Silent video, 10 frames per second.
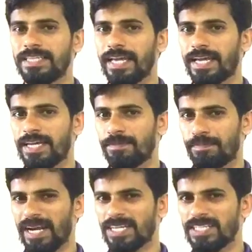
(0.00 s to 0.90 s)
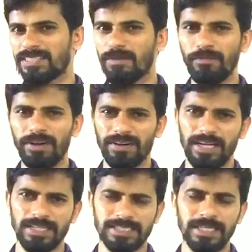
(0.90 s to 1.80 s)
They can practice somewhere
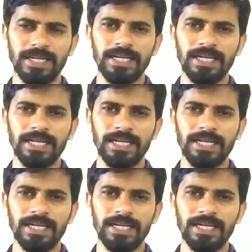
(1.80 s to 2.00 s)
else.